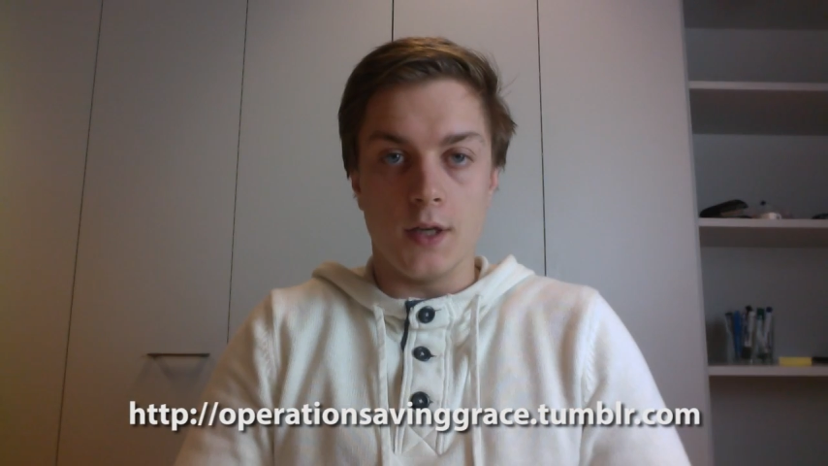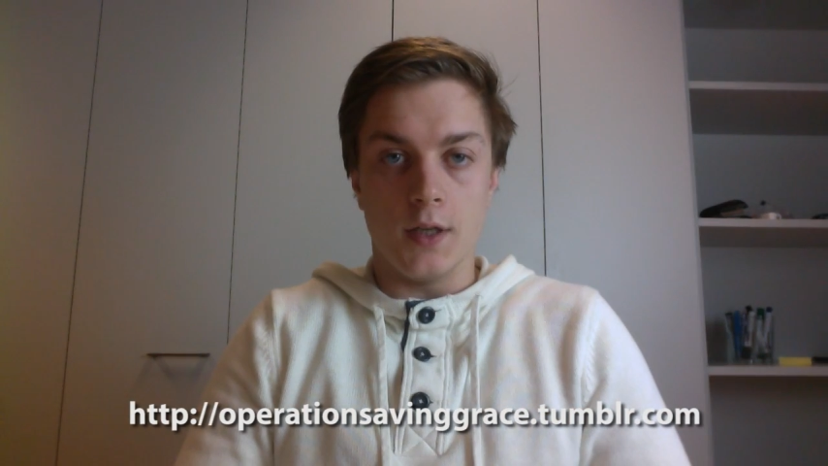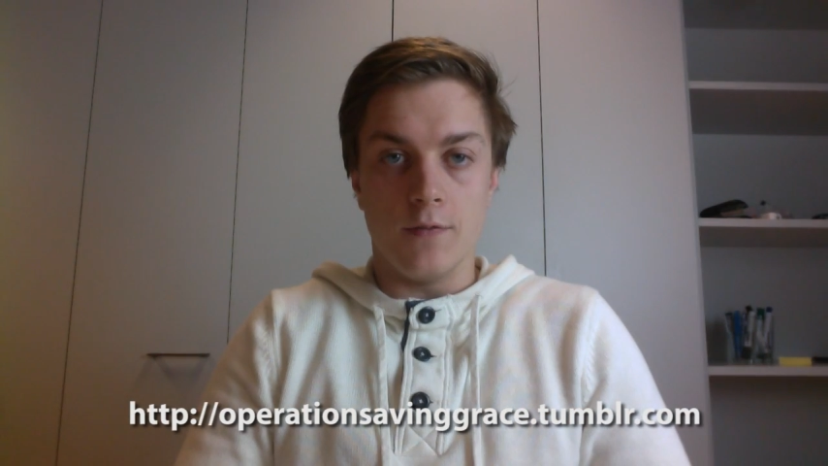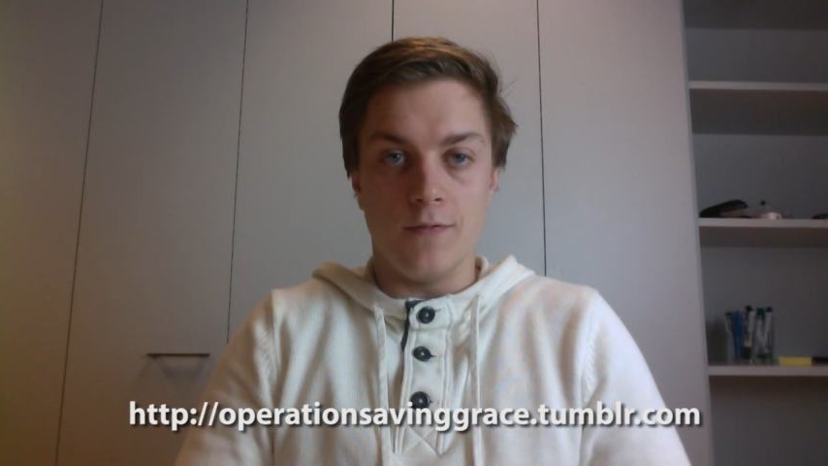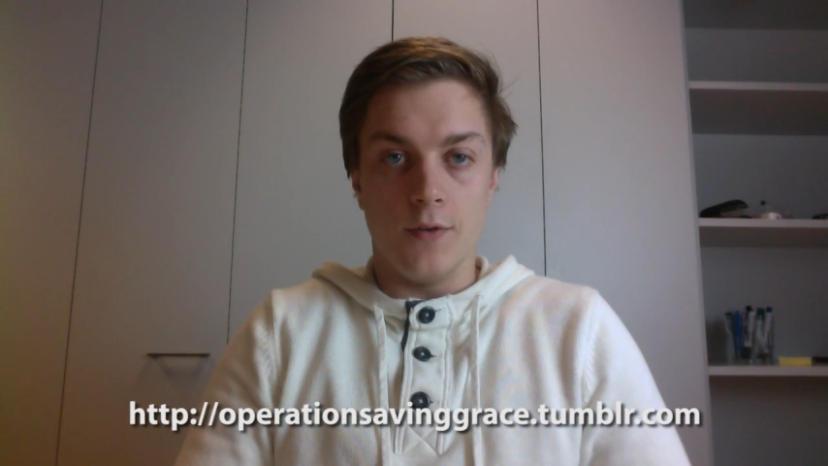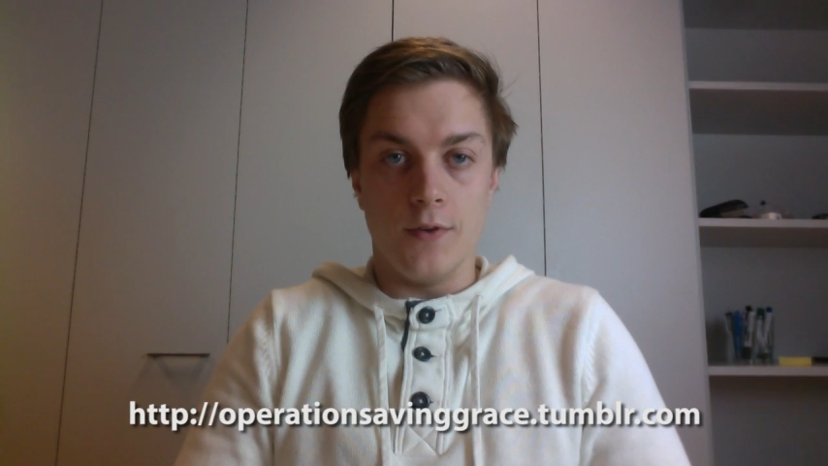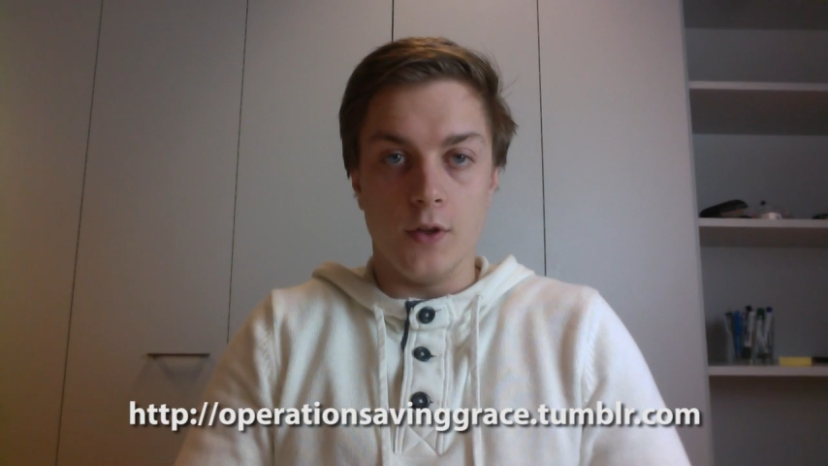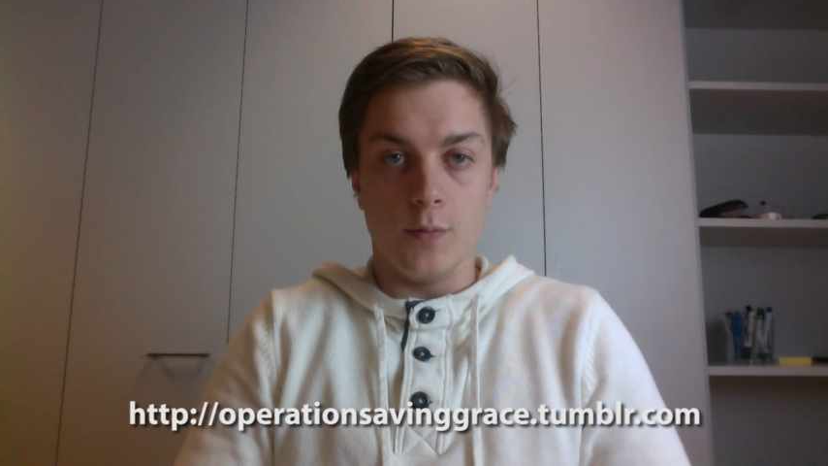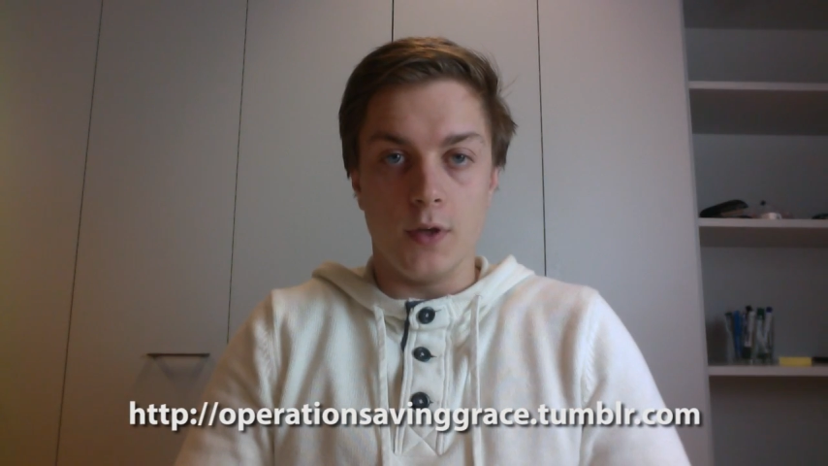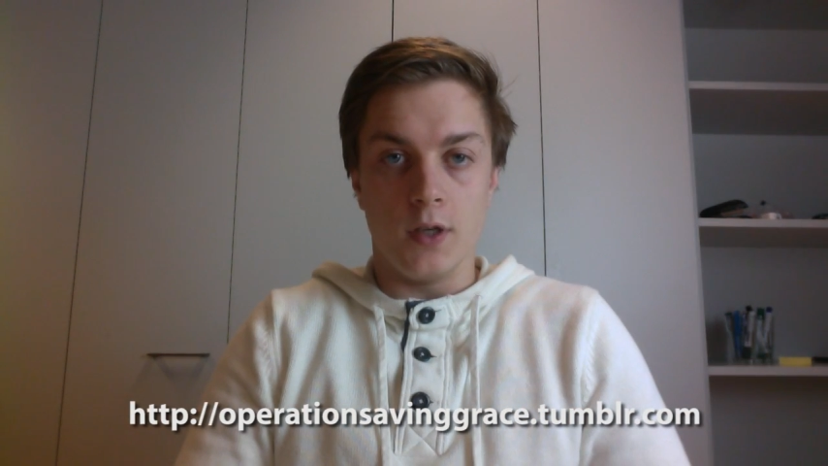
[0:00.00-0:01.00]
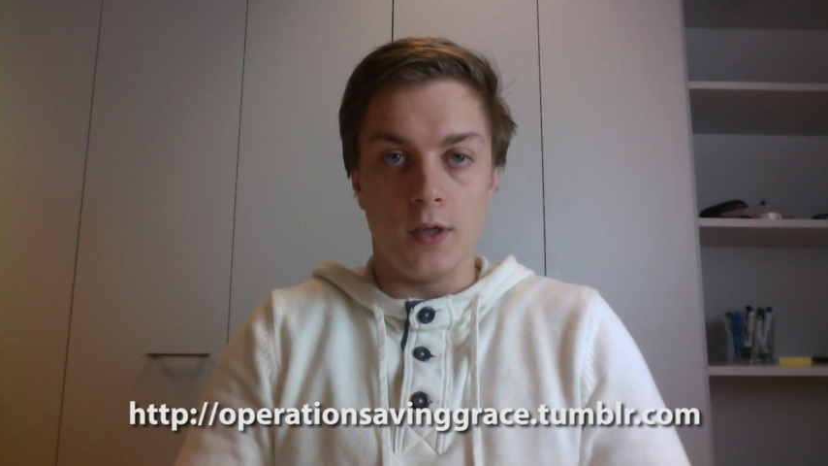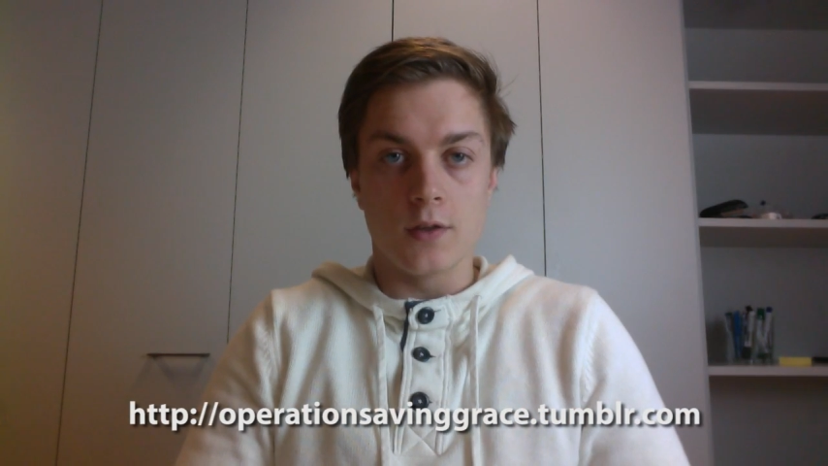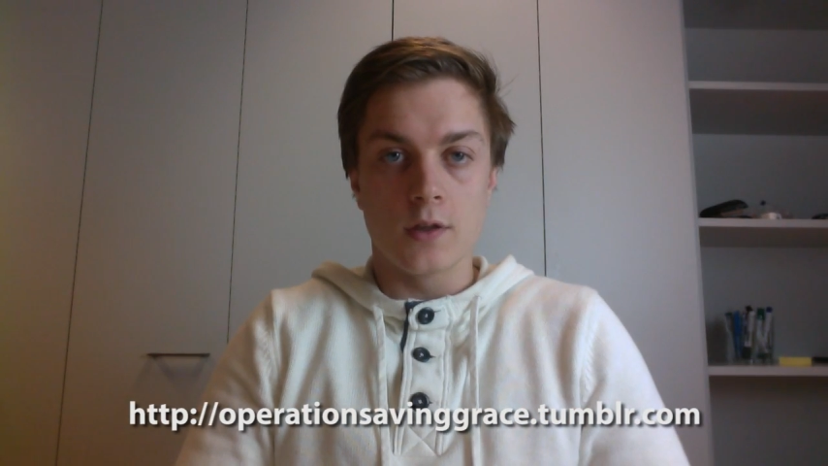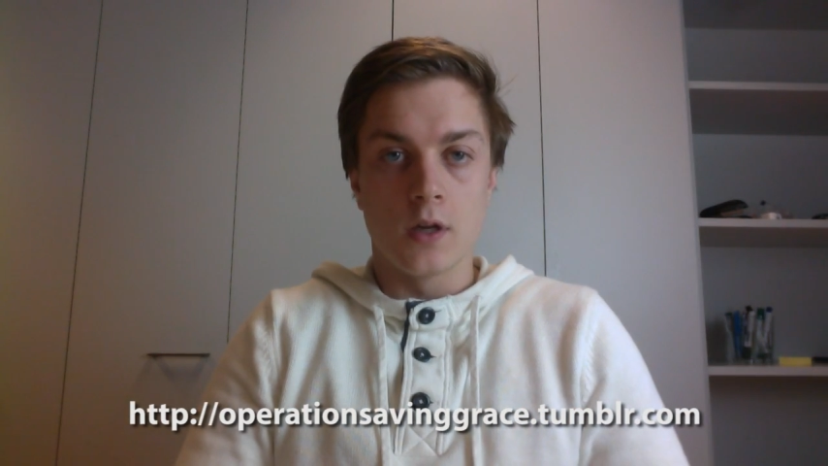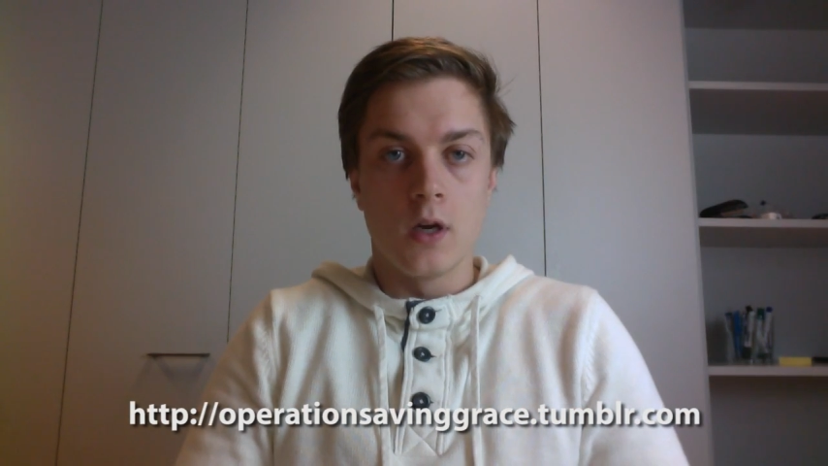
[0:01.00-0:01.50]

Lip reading: hit the Philippines.